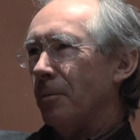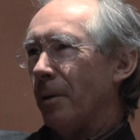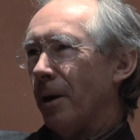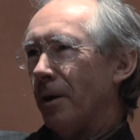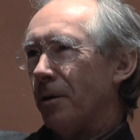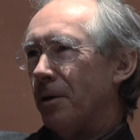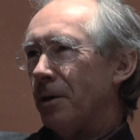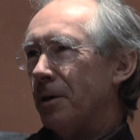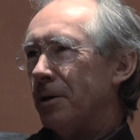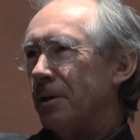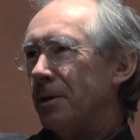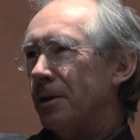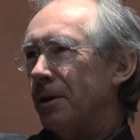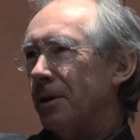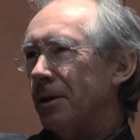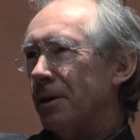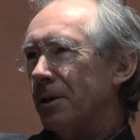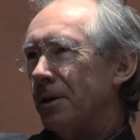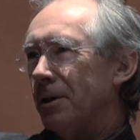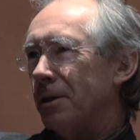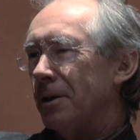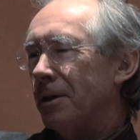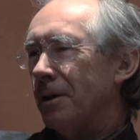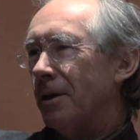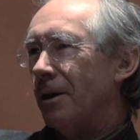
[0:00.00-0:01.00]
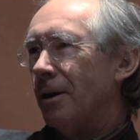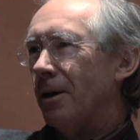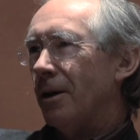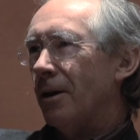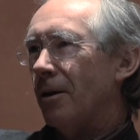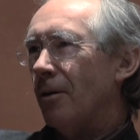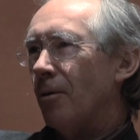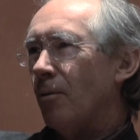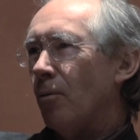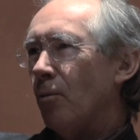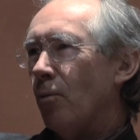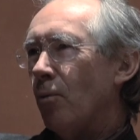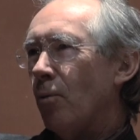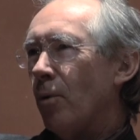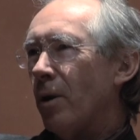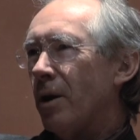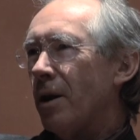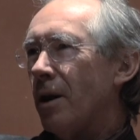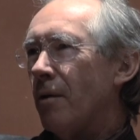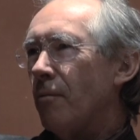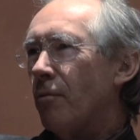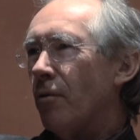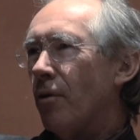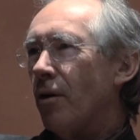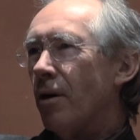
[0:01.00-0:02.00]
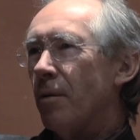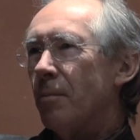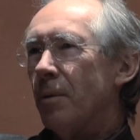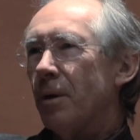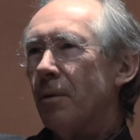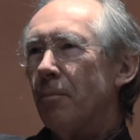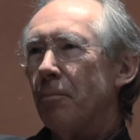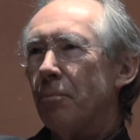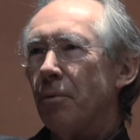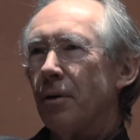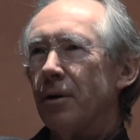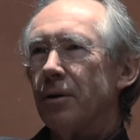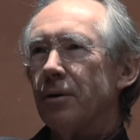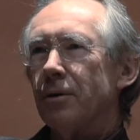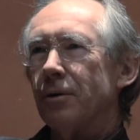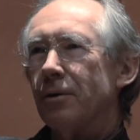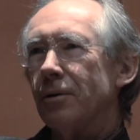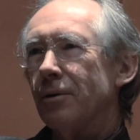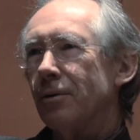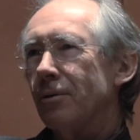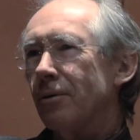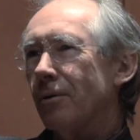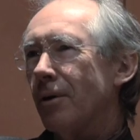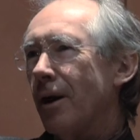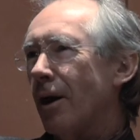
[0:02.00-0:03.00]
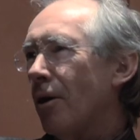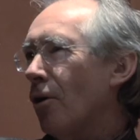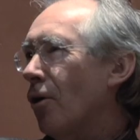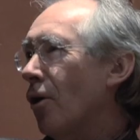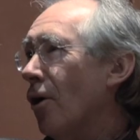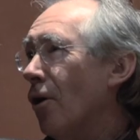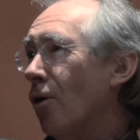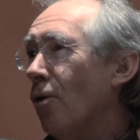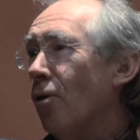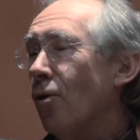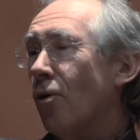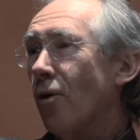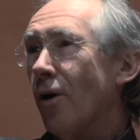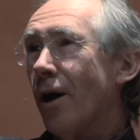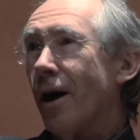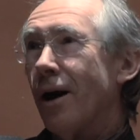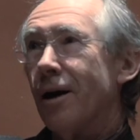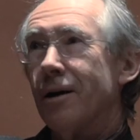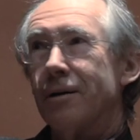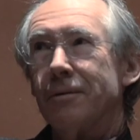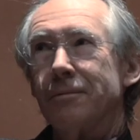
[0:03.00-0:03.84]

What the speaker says: about Italy. Whenever I'm in Britain or